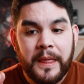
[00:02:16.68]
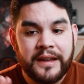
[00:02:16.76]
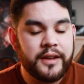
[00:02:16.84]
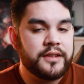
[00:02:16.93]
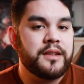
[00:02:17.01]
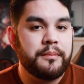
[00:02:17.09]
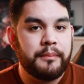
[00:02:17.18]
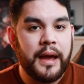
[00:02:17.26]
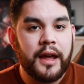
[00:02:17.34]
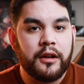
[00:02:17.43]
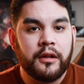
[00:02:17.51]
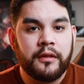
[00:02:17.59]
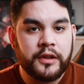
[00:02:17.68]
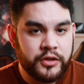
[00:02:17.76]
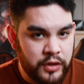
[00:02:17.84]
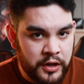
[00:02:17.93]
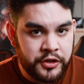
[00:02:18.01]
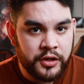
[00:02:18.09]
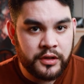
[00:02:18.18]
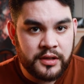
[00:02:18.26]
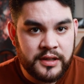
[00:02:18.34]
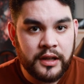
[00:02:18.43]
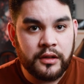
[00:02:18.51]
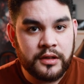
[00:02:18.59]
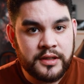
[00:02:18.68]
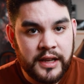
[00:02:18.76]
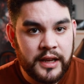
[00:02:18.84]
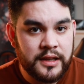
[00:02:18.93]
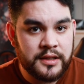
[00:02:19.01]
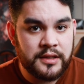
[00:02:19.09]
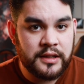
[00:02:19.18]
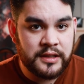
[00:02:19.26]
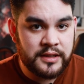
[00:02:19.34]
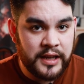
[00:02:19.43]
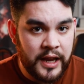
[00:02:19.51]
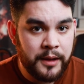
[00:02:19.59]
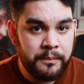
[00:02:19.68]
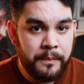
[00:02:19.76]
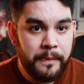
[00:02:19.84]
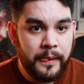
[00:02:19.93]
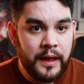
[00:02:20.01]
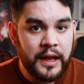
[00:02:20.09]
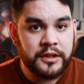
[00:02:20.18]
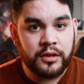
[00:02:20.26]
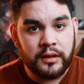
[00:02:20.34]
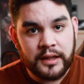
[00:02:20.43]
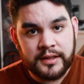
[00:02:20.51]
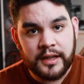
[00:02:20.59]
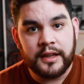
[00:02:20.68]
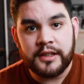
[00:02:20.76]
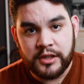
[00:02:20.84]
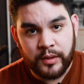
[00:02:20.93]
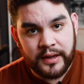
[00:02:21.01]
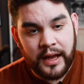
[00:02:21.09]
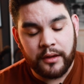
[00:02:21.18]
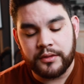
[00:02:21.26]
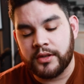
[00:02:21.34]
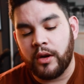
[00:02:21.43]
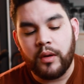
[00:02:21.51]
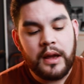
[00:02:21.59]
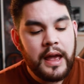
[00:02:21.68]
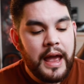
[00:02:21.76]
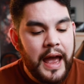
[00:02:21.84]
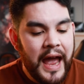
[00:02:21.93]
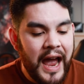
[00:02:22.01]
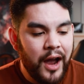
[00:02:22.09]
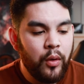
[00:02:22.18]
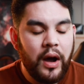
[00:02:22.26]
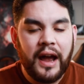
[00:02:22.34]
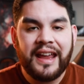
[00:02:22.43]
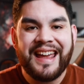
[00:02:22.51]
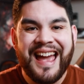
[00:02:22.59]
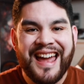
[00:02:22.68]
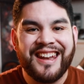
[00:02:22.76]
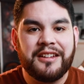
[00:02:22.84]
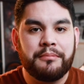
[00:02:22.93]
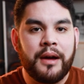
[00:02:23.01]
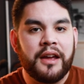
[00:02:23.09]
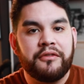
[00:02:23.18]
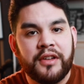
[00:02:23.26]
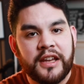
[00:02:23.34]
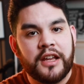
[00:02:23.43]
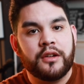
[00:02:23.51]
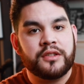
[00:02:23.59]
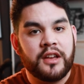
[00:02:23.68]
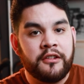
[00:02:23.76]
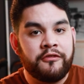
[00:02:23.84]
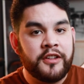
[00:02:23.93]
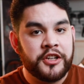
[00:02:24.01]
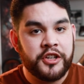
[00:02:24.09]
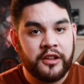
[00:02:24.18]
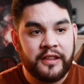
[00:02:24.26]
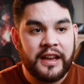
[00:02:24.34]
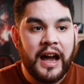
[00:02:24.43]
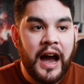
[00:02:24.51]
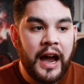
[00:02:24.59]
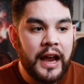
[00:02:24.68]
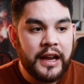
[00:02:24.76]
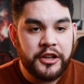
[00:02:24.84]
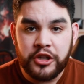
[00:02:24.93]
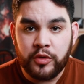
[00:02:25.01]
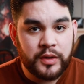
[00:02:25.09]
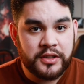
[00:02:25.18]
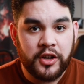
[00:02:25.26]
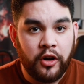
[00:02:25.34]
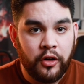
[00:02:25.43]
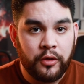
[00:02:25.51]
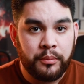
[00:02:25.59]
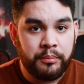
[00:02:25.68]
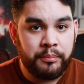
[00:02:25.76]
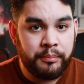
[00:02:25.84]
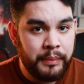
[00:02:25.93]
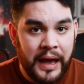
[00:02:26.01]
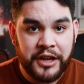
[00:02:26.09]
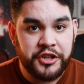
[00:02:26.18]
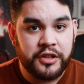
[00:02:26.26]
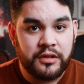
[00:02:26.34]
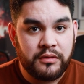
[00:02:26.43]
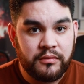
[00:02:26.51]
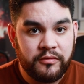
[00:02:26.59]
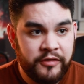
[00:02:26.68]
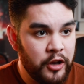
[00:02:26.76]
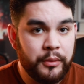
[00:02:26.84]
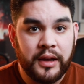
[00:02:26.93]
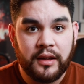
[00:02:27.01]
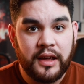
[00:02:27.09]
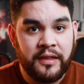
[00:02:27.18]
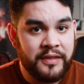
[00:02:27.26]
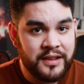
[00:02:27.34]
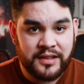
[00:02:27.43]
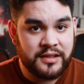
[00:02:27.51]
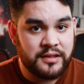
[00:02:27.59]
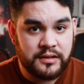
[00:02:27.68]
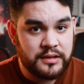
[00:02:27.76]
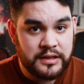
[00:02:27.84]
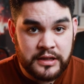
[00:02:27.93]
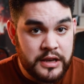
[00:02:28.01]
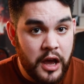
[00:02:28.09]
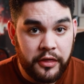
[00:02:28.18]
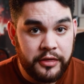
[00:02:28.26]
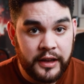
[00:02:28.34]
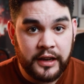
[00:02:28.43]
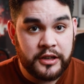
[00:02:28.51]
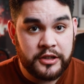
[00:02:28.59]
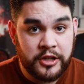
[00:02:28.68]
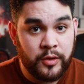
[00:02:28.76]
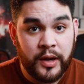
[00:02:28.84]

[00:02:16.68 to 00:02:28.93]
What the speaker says: It doesn't matter, the structure still stays the same. And so let's get into it now. So how I edit my videos efficiently, I do what's called batch filming. And this is nothing new.